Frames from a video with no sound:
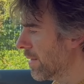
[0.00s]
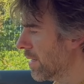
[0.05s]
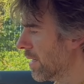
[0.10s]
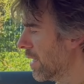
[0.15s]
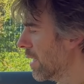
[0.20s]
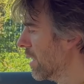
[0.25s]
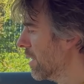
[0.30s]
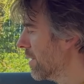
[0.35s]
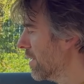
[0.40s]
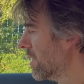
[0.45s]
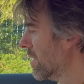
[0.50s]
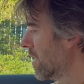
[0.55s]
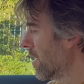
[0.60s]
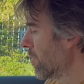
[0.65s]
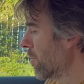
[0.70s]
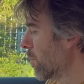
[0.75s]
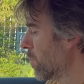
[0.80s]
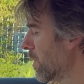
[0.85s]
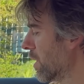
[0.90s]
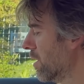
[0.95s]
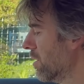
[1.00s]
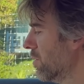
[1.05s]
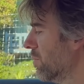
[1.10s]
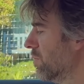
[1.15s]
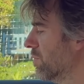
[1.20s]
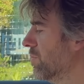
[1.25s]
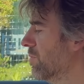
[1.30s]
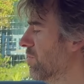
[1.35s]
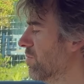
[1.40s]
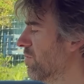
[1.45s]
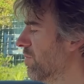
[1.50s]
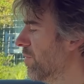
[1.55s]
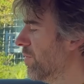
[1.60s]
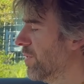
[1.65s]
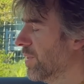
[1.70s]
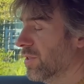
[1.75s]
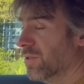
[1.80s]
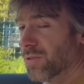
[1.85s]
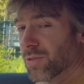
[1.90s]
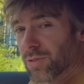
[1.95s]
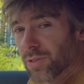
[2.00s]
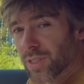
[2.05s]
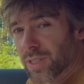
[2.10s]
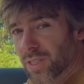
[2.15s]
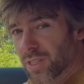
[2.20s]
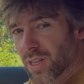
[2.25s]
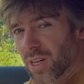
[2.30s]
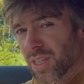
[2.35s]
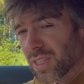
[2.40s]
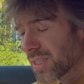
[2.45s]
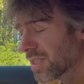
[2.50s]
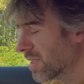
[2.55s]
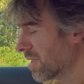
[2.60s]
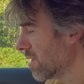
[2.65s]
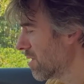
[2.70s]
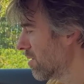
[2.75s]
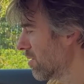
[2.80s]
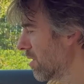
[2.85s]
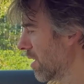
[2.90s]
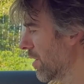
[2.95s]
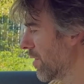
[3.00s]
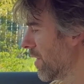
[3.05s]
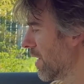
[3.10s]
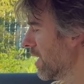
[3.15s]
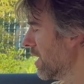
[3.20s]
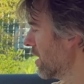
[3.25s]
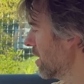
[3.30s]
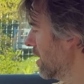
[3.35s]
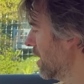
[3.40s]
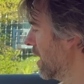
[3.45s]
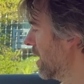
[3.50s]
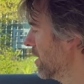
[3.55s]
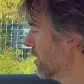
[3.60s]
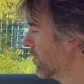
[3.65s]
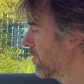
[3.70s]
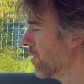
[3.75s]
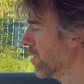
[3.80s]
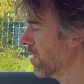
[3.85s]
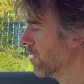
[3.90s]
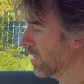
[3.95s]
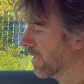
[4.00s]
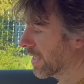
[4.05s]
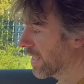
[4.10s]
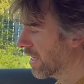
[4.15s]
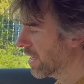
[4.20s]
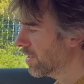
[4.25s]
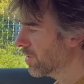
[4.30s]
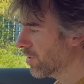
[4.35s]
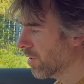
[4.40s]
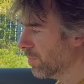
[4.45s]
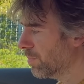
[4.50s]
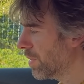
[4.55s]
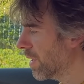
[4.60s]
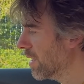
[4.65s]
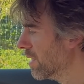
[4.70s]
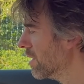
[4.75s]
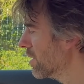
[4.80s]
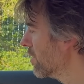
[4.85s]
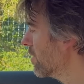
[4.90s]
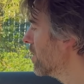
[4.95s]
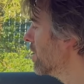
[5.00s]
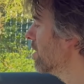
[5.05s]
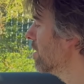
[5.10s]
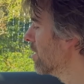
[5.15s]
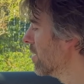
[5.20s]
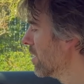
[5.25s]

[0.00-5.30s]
The steering wheel feels nice, I think, and you've got buttons on it.